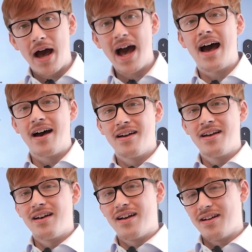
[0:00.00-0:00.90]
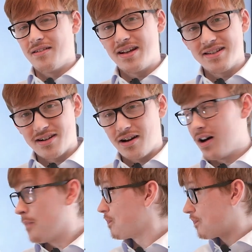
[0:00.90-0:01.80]
pa. It's
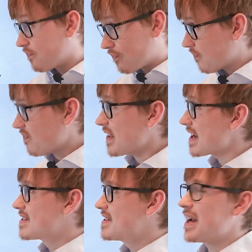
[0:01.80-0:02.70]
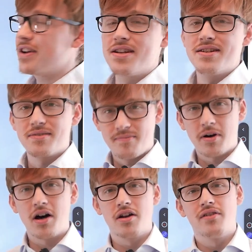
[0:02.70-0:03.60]
our second
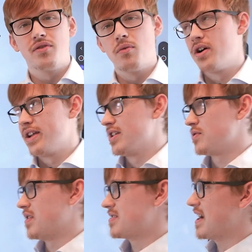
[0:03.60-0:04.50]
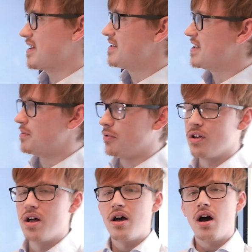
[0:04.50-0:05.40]
part of the word here, so our second syllable.
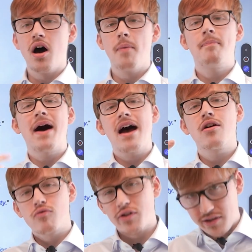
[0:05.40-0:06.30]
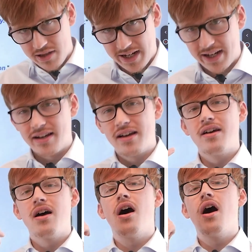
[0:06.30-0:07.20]
Apparently.
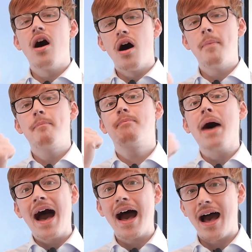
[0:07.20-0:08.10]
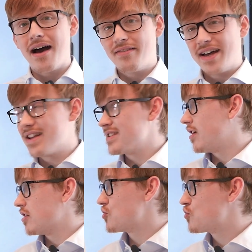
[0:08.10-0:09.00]
Pa. That is
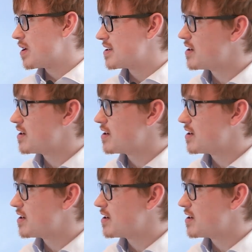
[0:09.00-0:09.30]
our stress